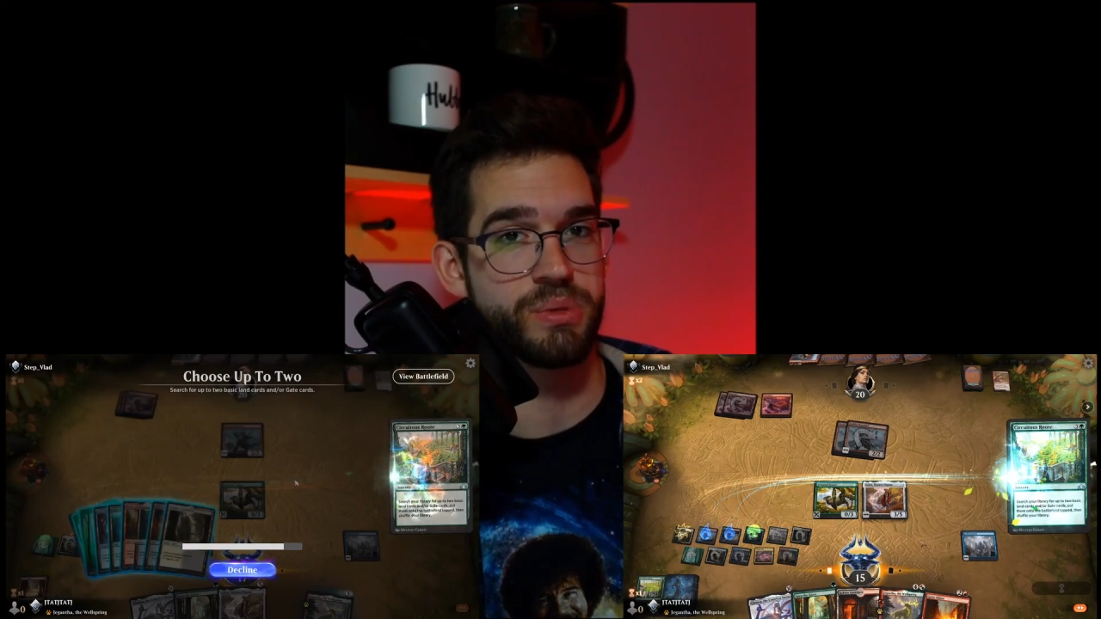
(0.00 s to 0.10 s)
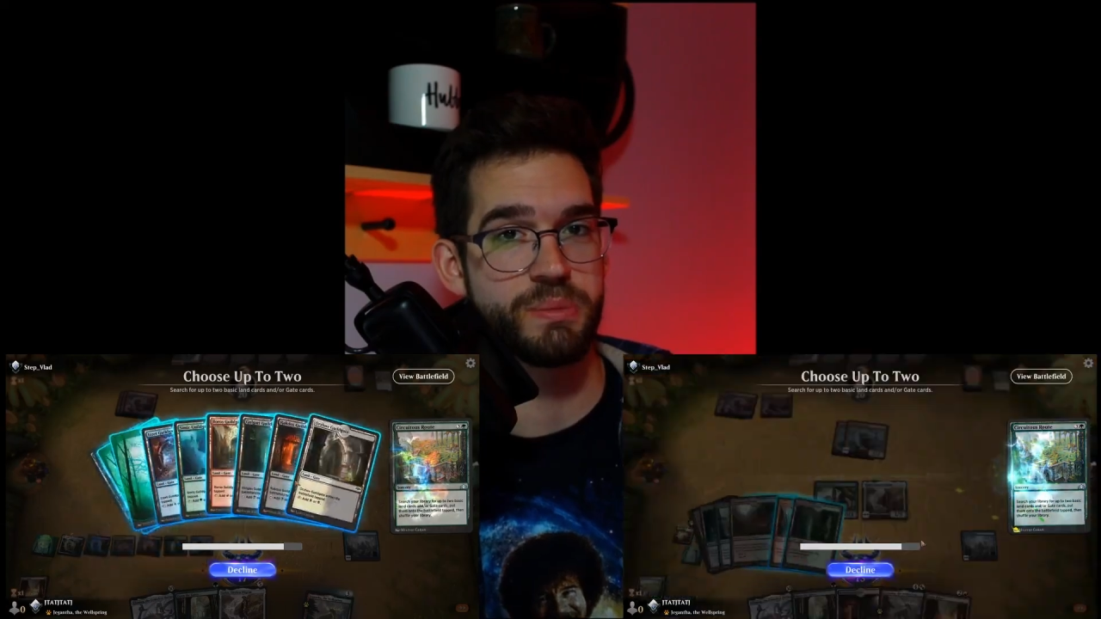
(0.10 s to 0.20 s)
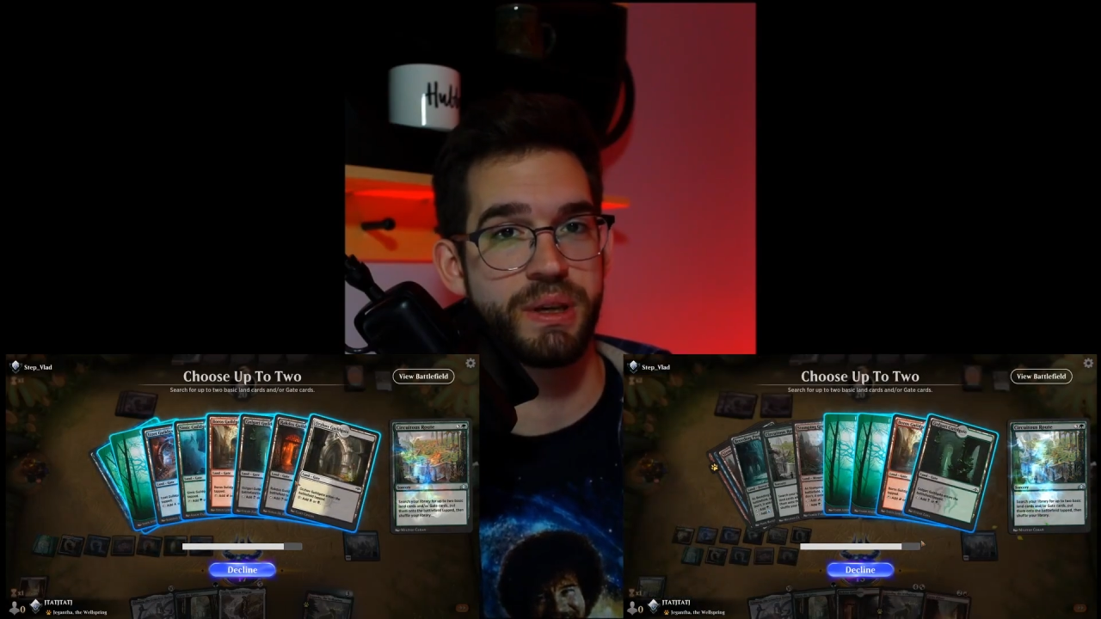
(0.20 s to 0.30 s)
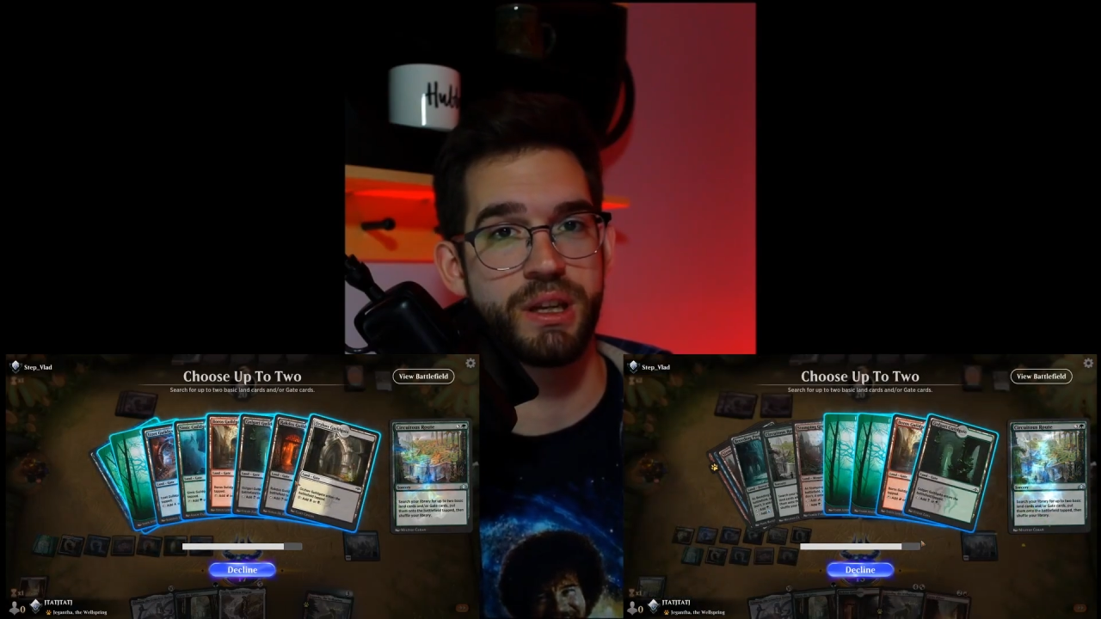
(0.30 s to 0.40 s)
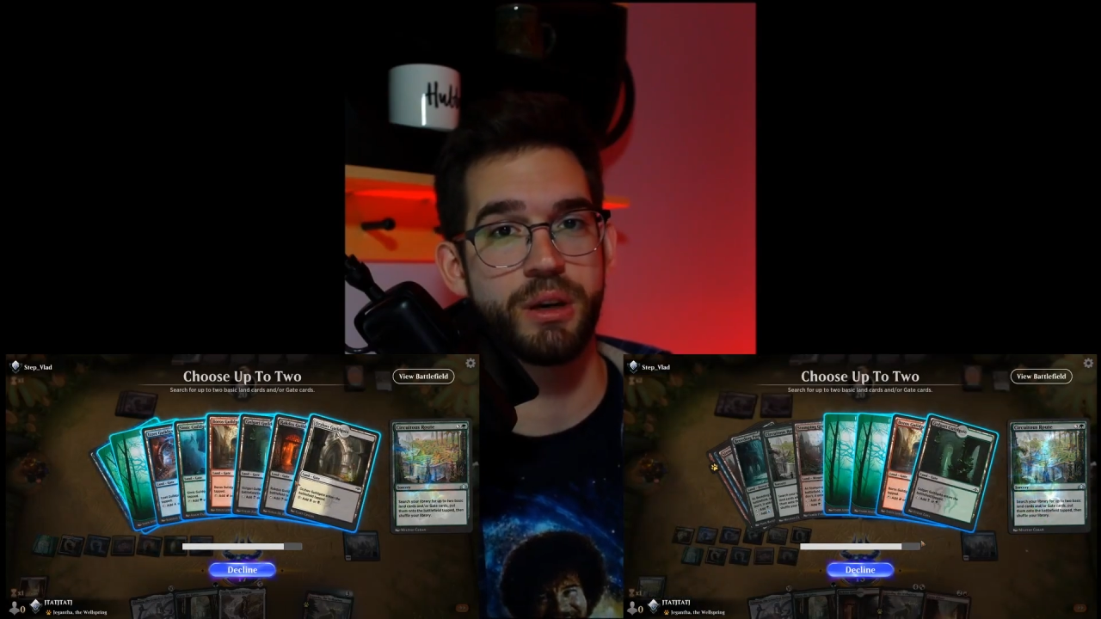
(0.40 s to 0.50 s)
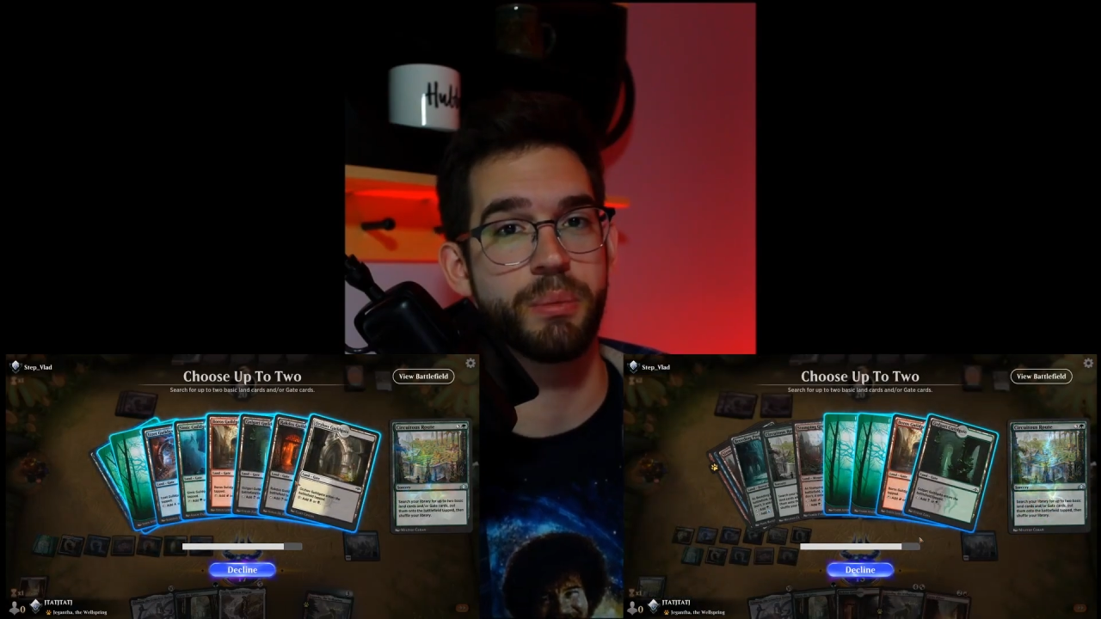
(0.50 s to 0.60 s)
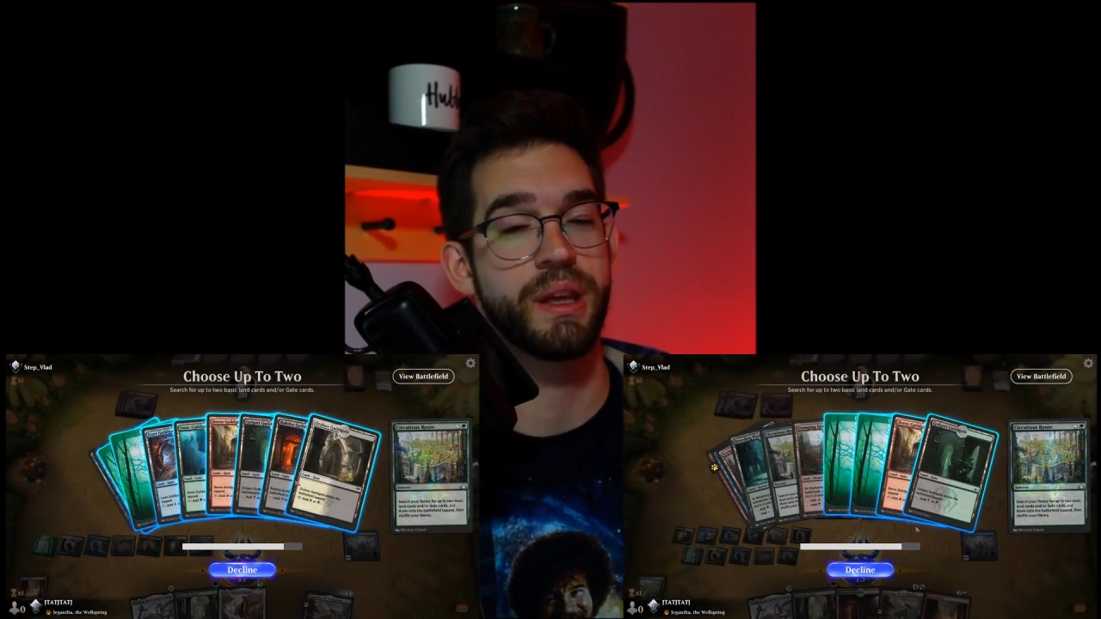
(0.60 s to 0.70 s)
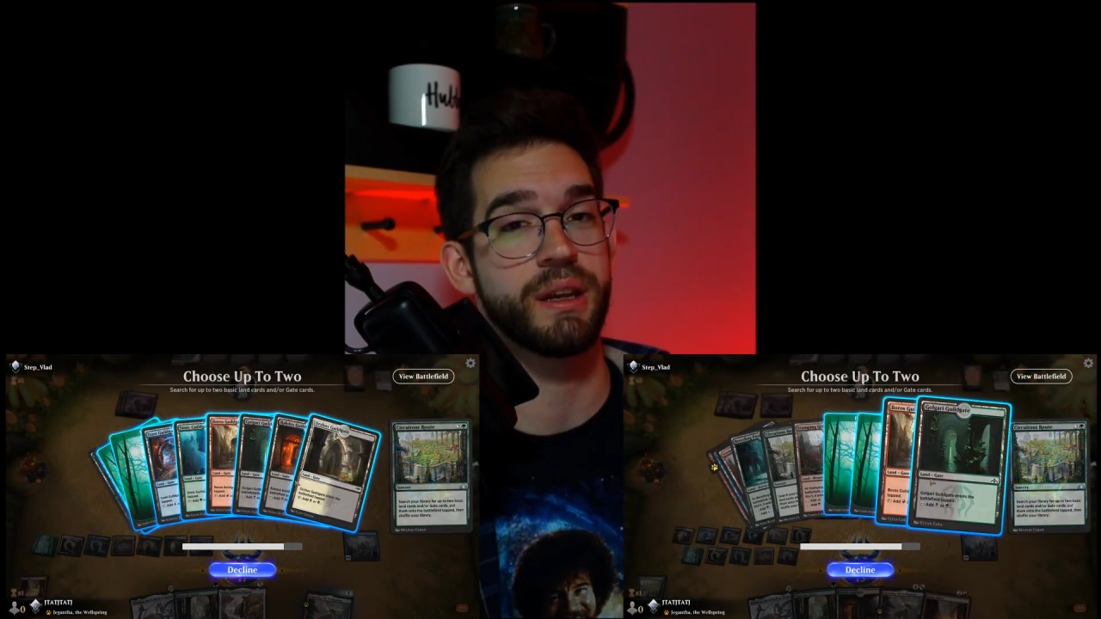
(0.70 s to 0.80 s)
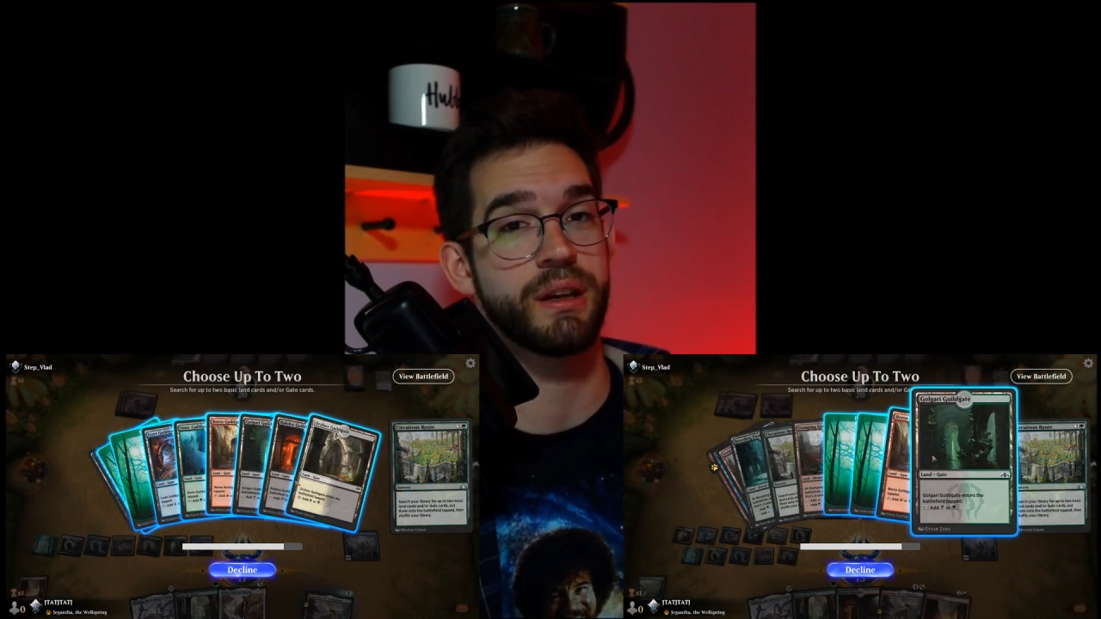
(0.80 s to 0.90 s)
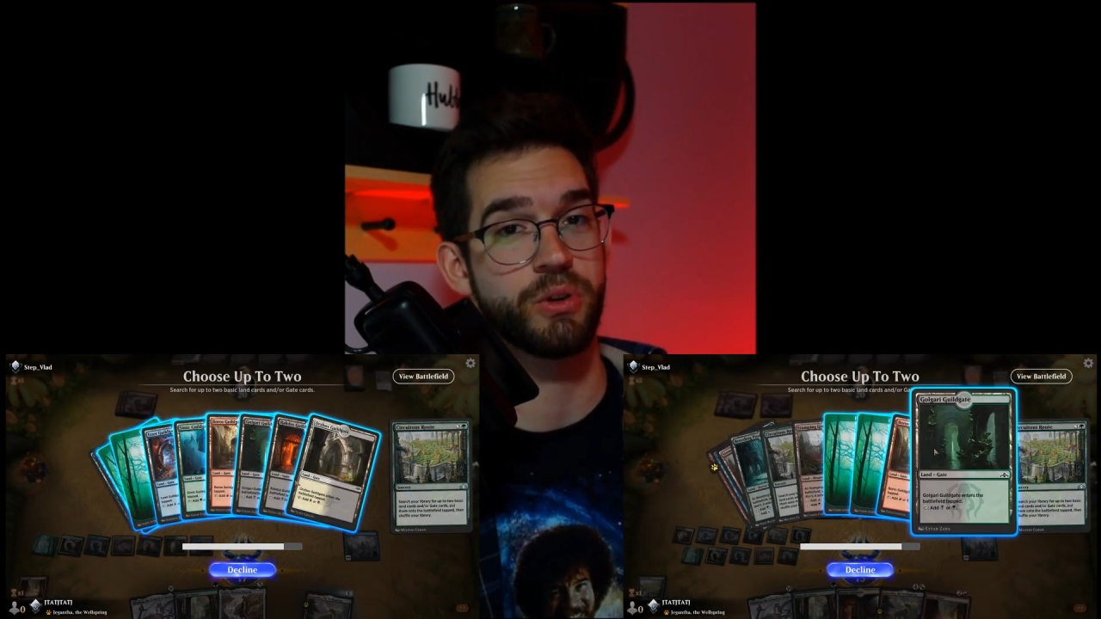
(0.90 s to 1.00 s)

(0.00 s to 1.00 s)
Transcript: speed up hitting